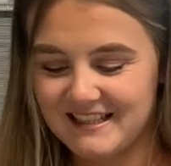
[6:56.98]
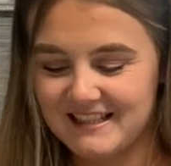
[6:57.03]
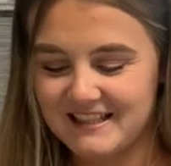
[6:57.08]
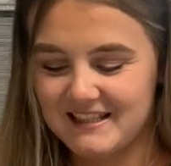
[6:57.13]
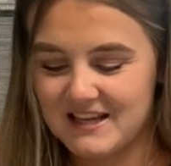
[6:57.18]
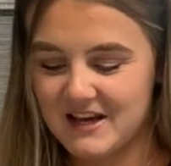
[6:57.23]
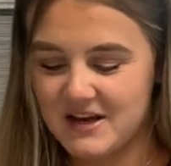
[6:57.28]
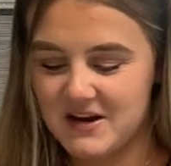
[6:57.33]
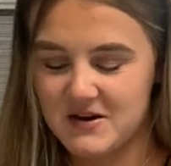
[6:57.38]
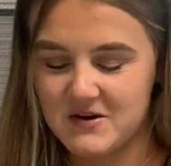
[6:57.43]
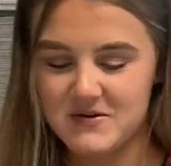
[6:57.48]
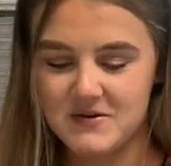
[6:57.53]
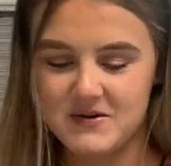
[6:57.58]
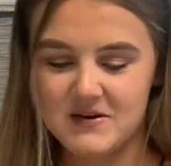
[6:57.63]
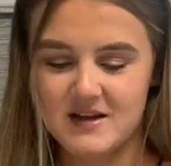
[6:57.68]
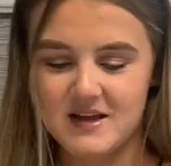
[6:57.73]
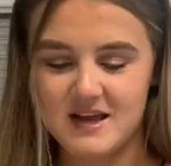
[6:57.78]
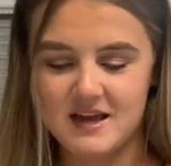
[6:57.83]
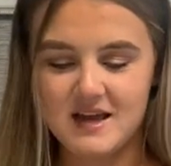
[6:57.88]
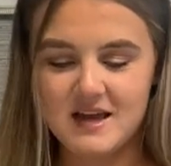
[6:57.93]
So
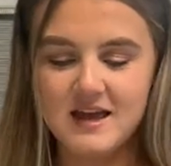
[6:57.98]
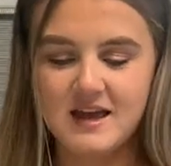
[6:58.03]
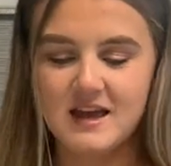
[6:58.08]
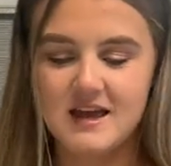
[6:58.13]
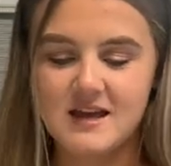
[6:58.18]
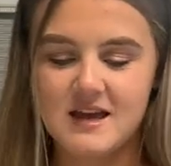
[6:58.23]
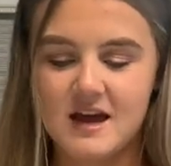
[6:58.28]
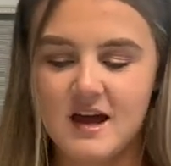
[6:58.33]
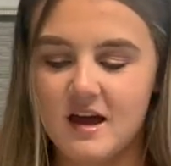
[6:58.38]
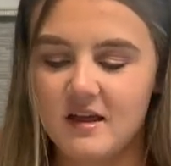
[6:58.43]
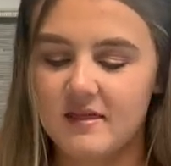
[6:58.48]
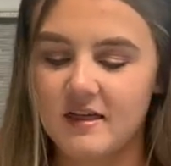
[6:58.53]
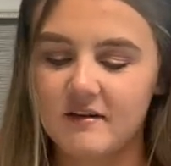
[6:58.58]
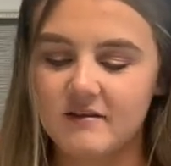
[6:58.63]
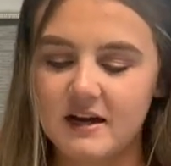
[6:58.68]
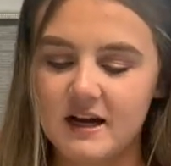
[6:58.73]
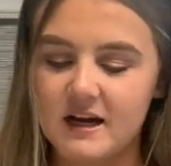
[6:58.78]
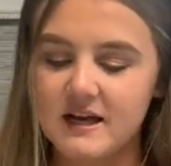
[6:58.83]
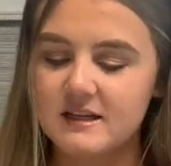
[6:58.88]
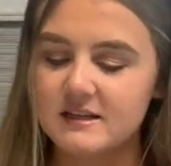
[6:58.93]
here there
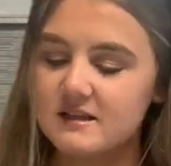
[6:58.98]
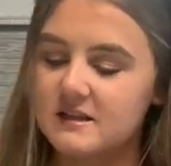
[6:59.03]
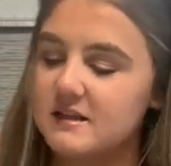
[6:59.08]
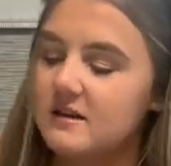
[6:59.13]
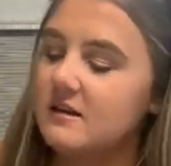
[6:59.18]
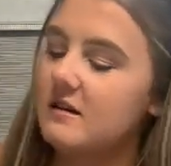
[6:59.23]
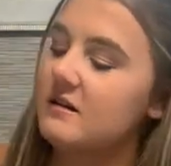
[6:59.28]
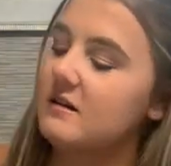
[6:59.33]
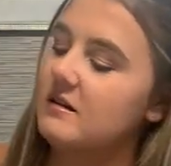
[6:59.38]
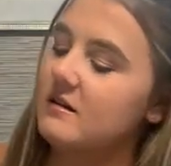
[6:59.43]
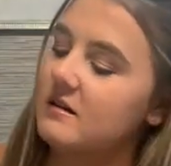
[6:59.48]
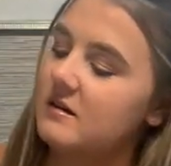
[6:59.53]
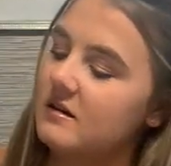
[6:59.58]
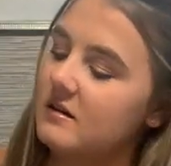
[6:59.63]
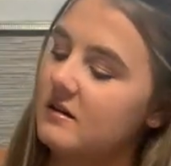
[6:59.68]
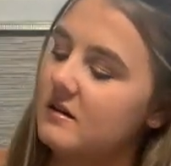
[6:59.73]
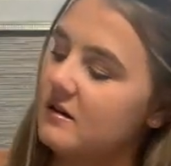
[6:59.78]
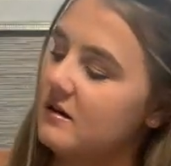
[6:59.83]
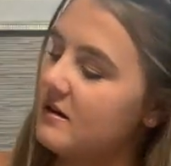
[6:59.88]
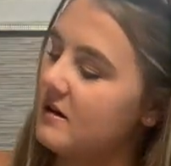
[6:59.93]
is
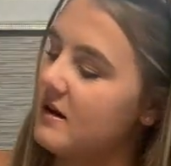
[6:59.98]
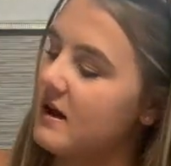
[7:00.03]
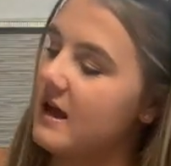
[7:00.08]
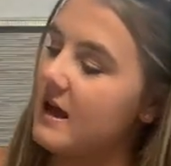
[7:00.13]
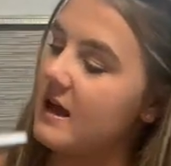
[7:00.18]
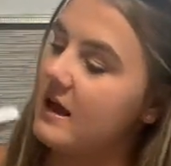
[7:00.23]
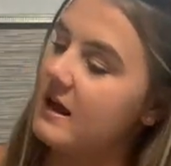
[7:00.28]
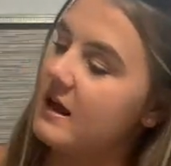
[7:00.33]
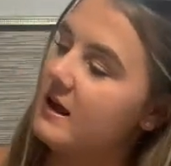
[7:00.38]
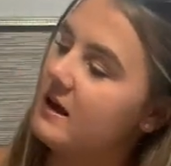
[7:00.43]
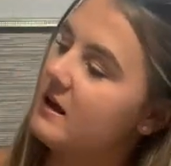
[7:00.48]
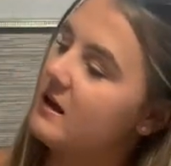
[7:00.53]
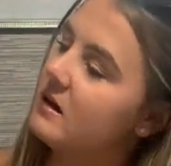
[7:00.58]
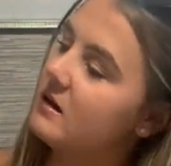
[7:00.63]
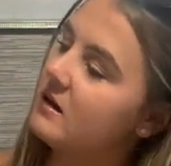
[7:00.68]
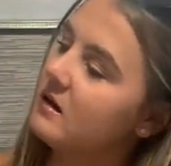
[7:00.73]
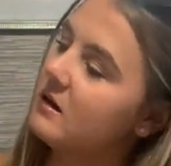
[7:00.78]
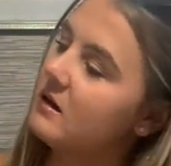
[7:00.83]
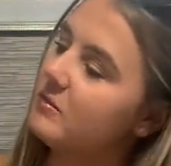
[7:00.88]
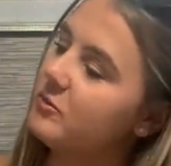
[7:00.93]
a
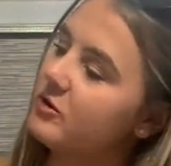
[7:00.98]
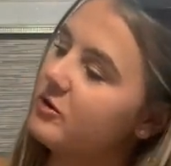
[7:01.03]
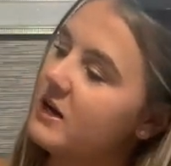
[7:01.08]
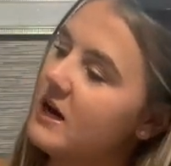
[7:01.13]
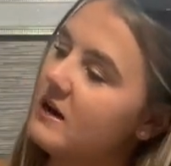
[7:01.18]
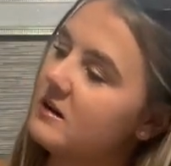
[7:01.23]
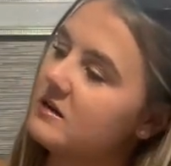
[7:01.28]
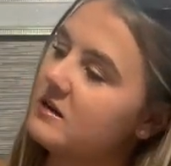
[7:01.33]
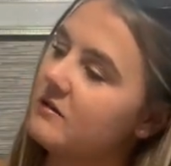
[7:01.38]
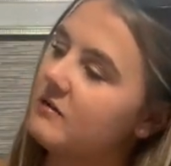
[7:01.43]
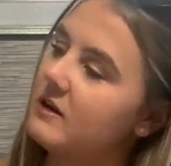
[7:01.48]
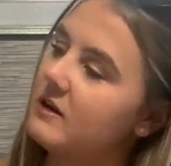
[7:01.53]
protective